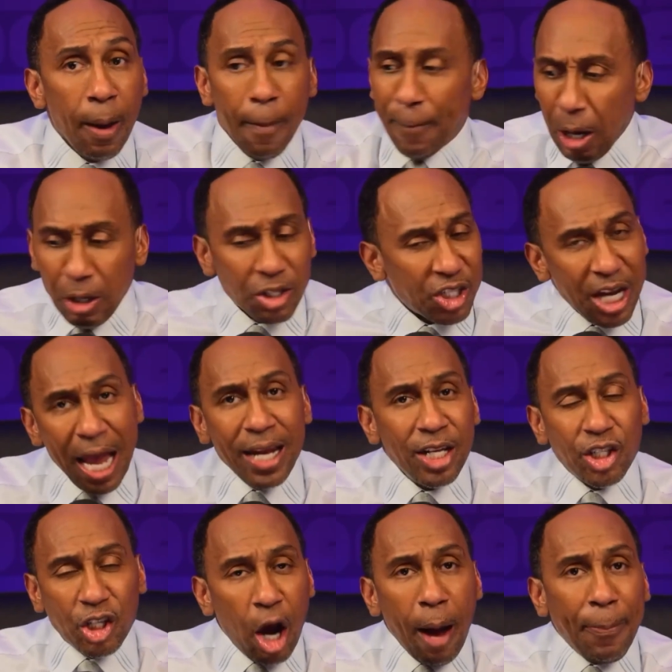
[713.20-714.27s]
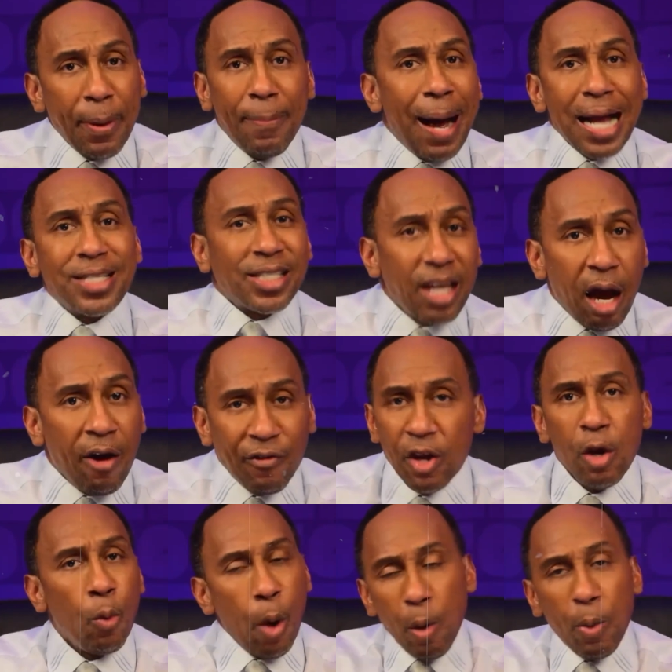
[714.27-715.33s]
both Shannon Sharpe and myself,
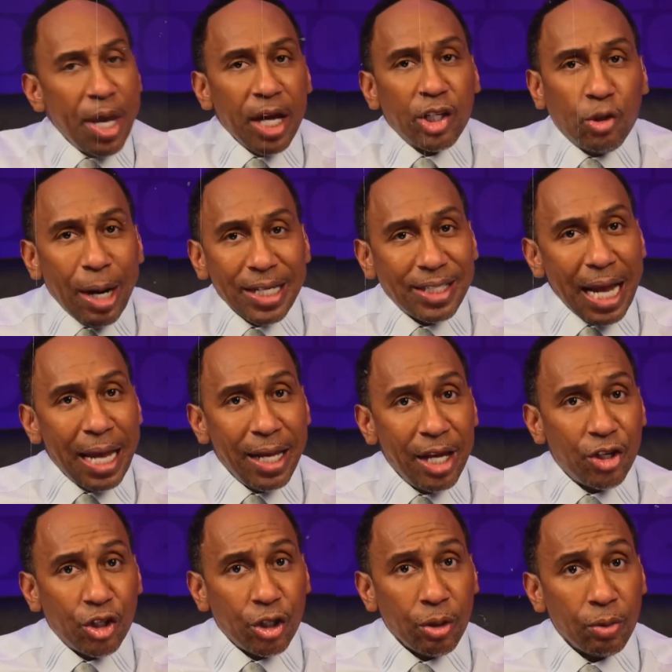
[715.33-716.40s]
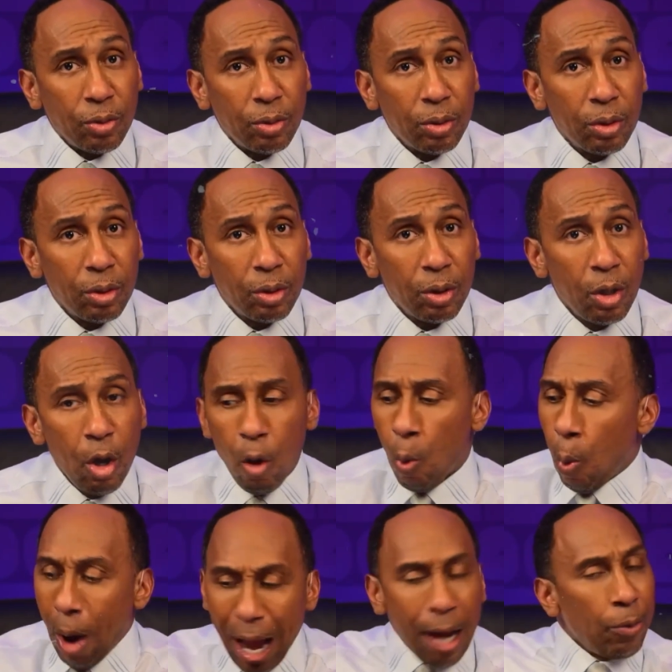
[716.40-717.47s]
when we addressed that issue.
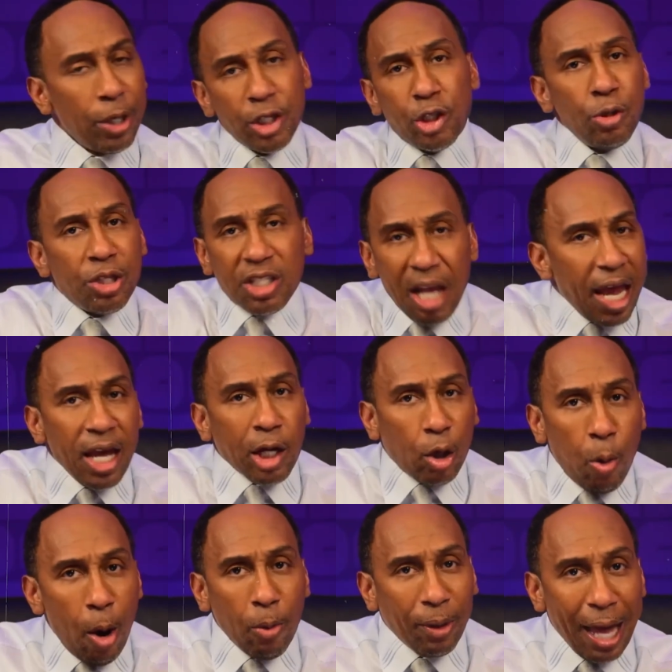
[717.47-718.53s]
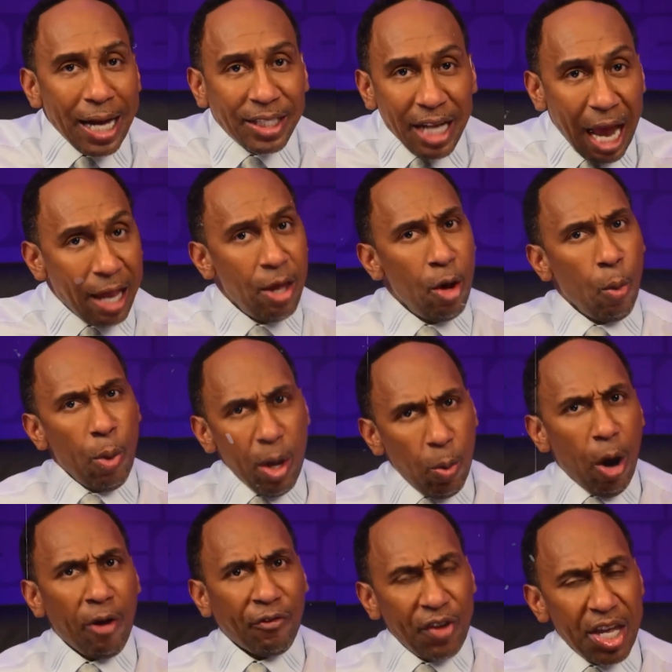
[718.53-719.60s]
Why would you say a quote like that? We
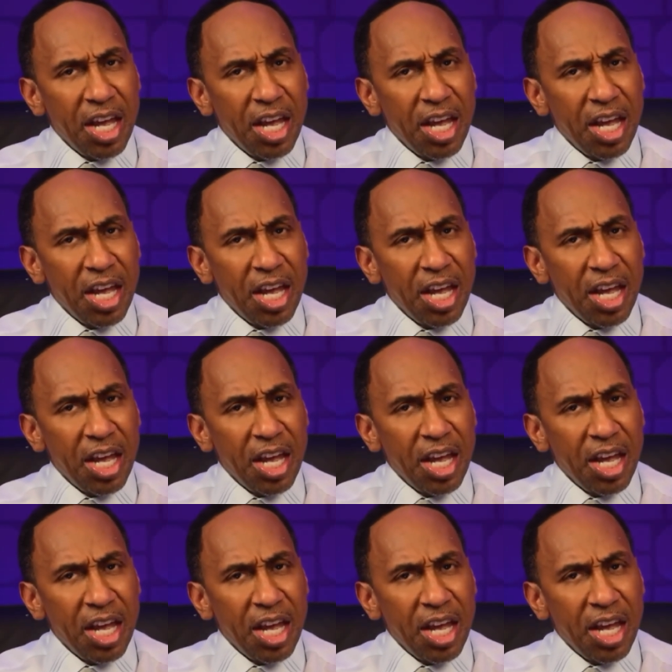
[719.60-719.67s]
work for